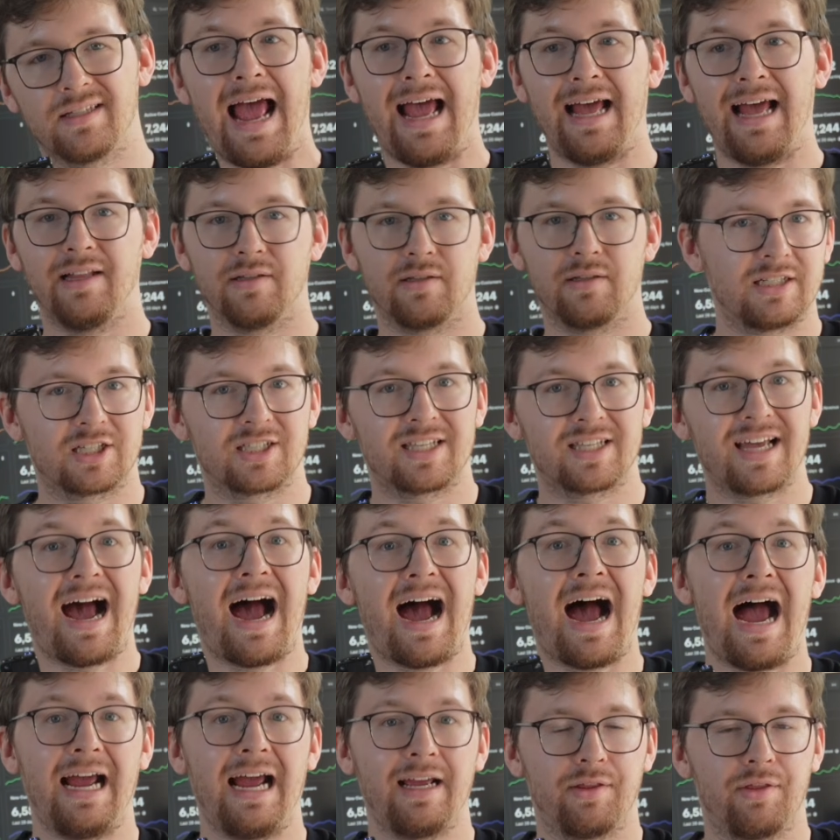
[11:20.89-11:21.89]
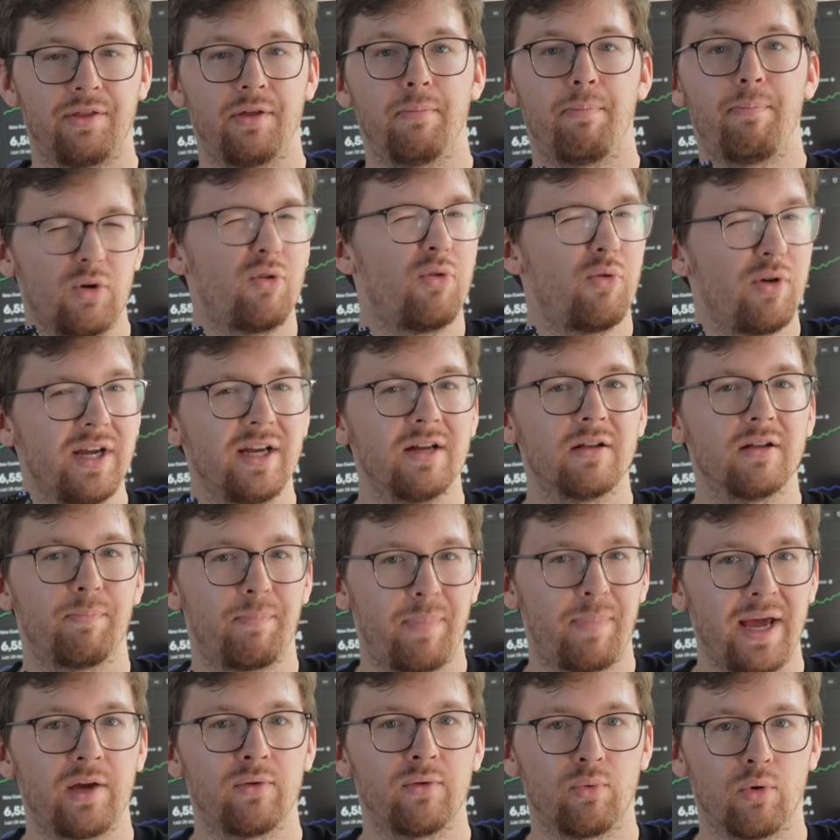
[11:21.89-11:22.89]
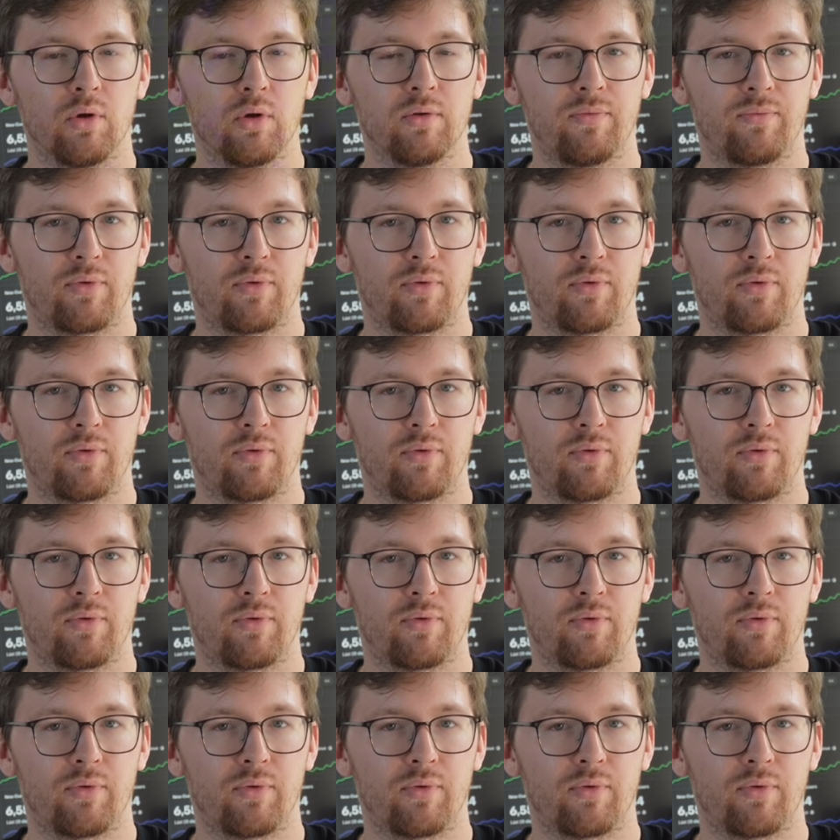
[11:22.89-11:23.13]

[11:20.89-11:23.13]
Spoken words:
and just hide the real paywall